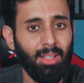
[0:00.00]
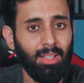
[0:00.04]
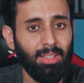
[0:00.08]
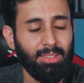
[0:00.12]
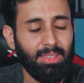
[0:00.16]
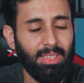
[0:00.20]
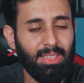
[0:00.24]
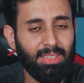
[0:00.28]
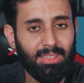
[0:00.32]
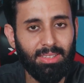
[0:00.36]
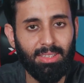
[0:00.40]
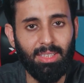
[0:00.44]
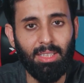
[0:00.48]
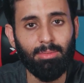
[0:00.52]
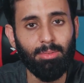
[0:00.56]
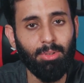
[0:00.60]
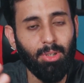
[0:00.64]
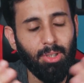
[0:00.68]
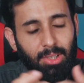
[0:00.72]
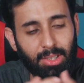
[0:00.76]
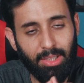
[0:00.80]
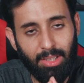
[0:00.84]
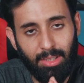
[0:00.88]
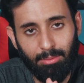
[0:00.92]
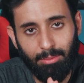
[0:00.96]
there's enough
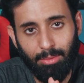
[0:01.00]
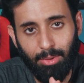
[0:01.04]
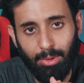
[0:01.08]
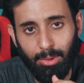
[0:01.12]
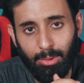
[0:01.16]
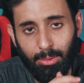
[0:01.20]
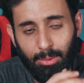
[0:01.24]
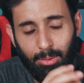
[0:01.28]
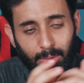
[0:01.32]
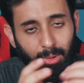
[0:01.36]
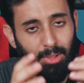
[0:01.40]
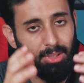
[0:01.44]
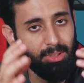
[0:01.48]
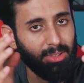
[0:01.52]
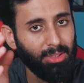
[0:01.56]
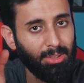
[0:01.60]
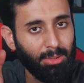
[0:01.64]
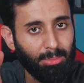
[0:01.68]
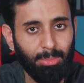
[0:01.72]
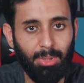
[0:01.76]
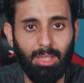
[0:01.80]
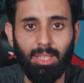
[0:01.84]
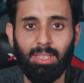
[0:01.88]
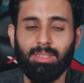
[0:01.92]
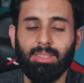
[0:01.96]
content for you to not
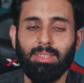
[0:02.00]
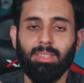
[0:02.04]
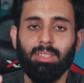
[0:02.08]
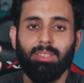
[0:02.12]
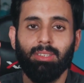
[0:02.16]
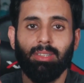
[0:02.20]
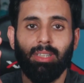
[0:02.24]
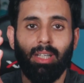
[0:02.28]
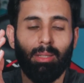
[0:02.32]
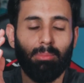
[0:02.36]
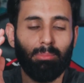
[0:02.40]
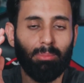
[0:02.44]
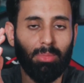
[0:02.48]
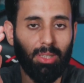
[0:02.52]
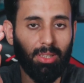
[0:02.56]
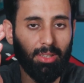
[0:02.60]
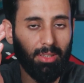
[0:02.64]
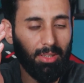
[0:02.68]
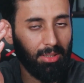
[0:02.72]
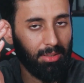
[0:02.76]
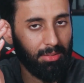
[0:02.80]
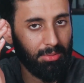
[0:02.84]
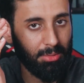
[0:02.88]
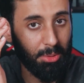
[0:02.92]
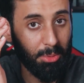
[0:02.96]
just pass the exam but
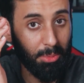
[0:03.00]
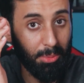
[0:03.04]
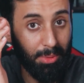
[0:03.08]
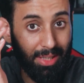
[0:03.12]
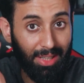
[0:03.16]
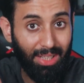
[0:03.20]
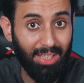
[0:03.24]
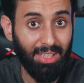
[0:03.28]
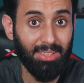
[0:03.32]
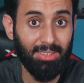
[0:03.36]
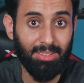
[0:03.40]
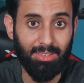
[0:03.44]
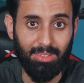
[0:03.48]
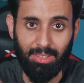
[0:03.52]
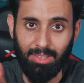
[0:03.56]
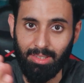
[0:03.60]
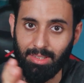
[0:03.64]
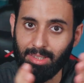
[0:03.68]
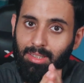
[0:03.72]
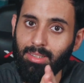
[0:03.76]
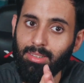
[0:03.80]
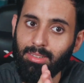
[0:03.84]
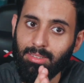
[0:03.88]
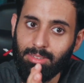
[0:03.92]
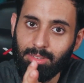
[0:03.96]
to ace it
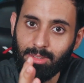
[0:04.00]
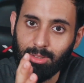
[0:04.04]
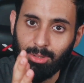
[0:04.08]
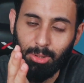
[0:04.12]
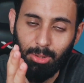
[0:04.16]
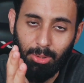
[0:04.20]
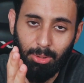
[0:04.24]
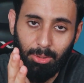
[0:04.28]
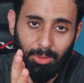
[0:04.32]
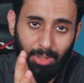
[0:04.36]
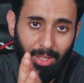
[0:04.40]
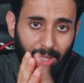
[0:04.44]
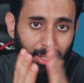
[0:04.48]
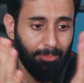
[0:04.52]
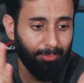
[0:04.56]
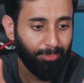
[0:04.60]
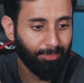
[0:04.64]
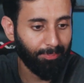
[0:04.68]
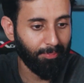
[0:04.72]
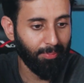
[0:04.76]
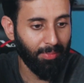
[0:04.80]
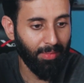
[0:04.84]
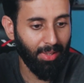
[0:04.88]
so yeah